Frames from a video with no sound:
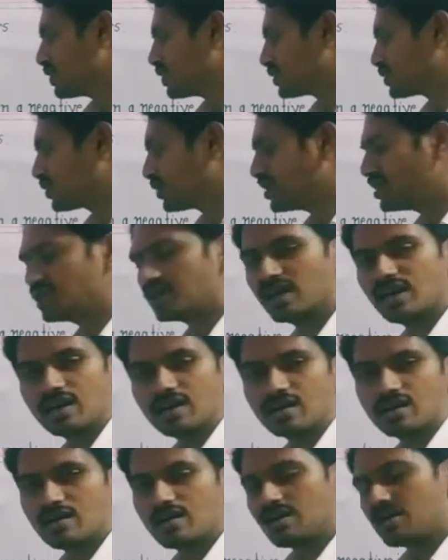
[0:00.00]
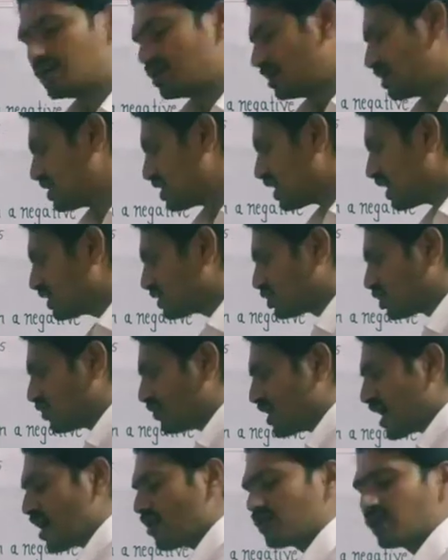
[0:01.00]
So here also
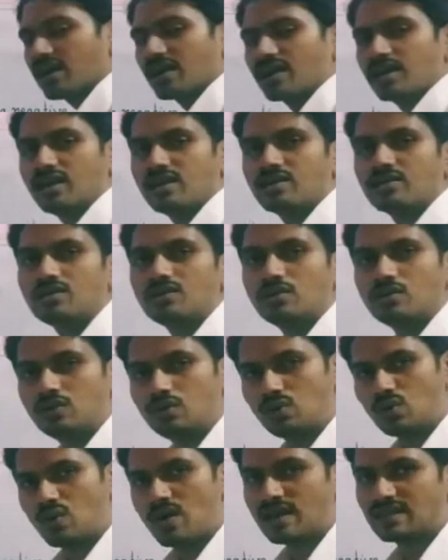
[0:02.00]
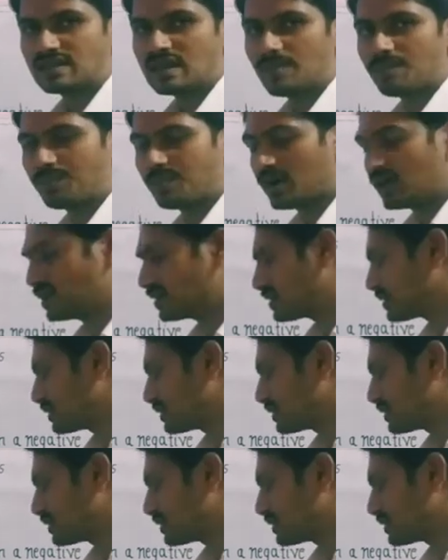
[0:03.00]
we have taken two examples,